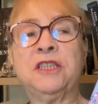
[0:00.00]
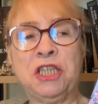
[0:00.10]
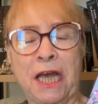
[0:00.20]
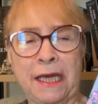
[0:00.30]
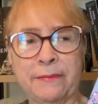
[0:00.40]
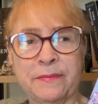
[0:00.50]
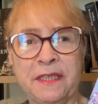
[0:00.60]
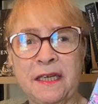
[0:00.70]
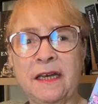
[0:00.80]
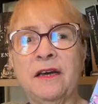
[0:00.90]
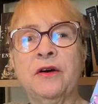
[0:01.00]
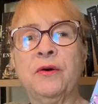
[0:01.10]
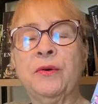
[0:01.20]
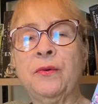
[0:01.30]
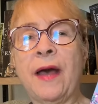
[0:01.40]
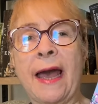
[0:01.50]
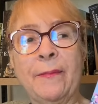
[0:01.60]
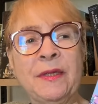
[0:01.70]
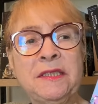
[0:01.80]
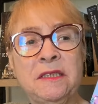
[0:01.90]
James, who
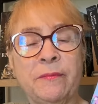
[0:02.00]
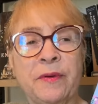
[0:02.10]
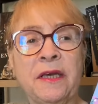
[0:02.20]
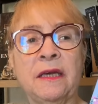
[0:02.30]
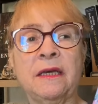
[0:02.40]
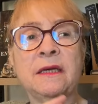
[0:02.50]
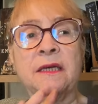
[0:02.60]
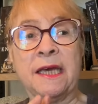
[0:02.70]
happens to be